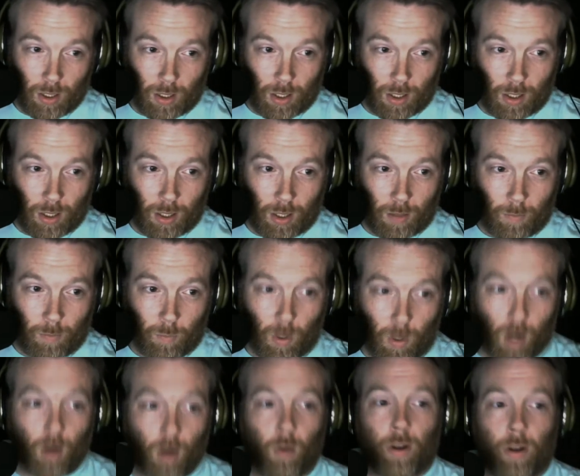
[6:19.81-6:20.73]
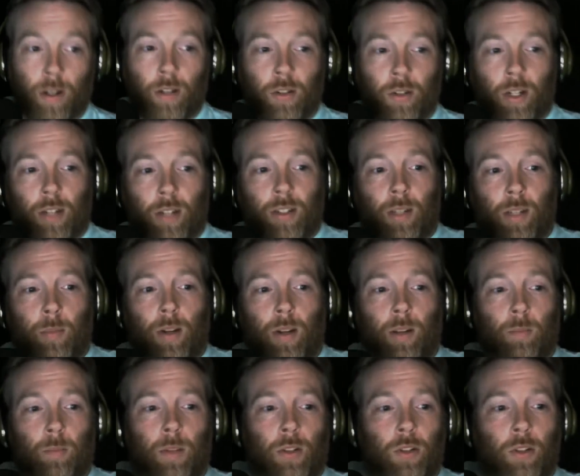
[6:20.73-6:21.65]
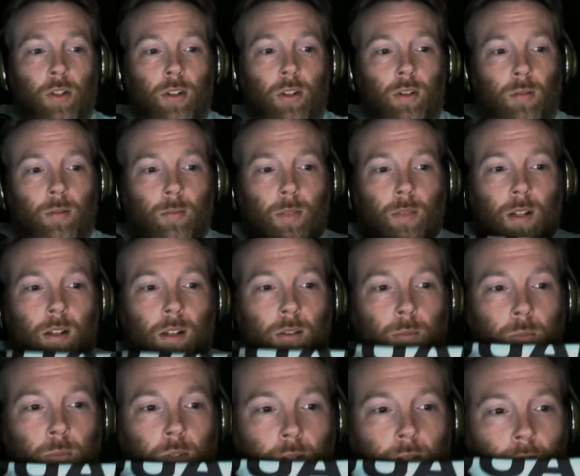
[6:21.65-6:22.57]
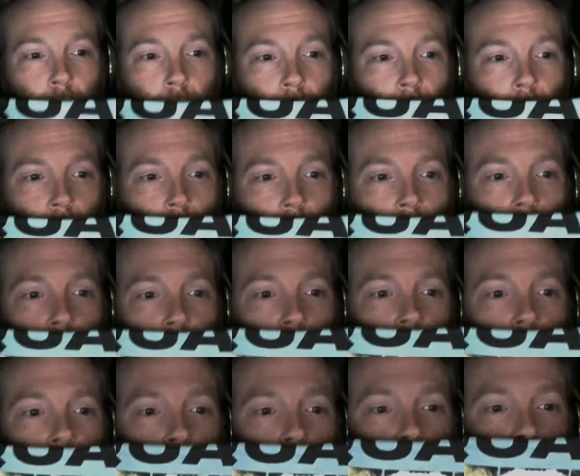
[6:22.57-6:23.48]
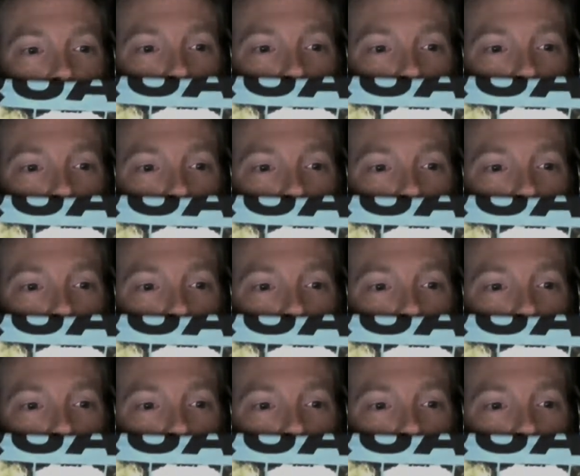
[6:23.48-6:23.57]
Oh, and did you guys see my shirt? My awesome shirt? Can you see it?